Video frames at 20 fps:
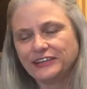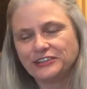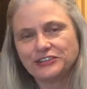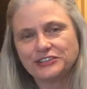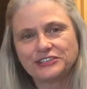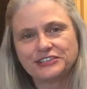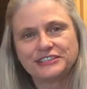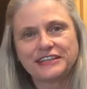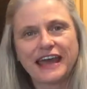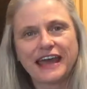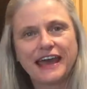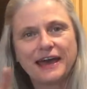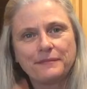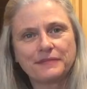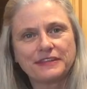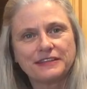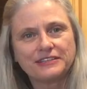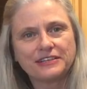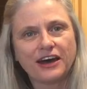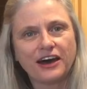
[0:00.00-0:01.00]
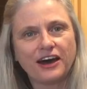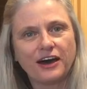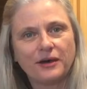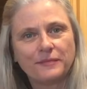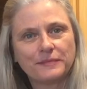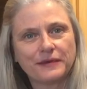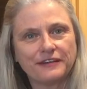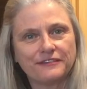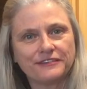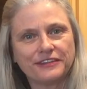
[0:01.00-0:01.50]
Just tap the
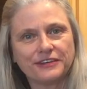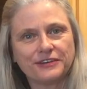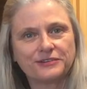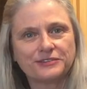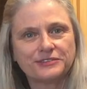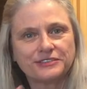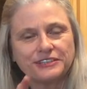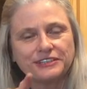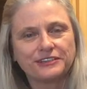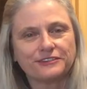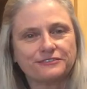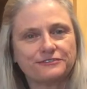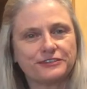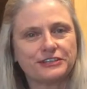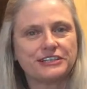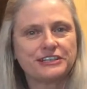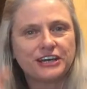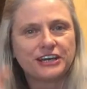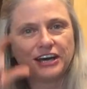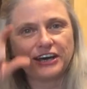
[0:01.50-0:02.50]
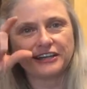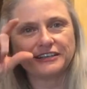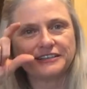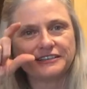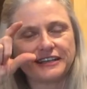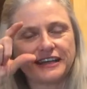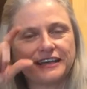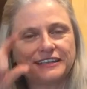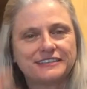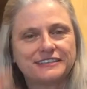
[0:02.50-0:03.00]
top of those little
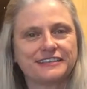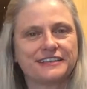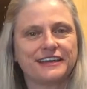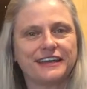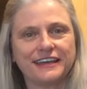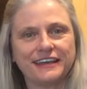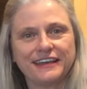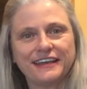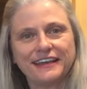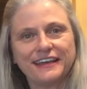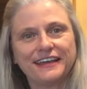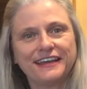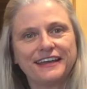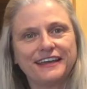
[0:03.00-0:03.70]
frittatas as they